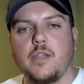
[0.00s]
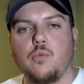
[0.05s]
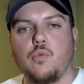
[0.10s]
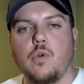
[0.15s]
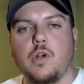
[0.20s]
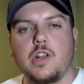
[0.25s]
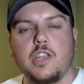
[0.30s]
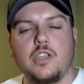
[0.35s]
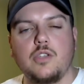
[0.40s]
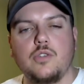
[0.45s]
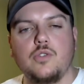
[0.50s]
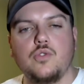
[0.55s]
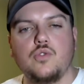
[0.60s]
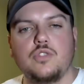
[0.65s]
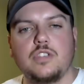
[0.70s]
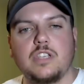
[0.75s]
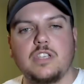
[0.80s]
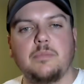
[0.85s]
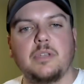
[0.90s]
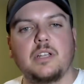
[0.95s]
what do you
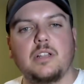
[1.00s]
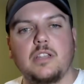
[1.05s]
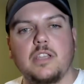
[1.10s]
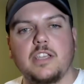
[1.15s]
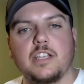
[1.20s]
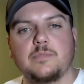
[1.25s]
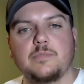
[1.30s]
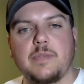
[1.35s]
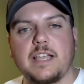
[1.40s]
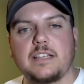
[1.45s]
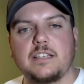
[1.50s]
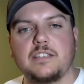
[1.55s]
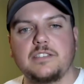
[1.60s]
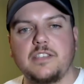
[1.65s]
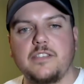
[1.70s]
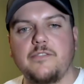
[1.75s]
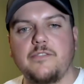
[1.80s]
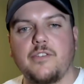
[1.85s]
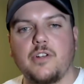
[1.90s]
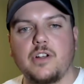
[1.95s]
typically expect to
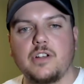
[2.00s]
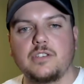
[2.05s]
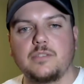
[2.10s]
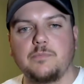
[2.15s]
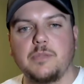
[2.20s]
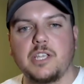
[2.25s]
see first?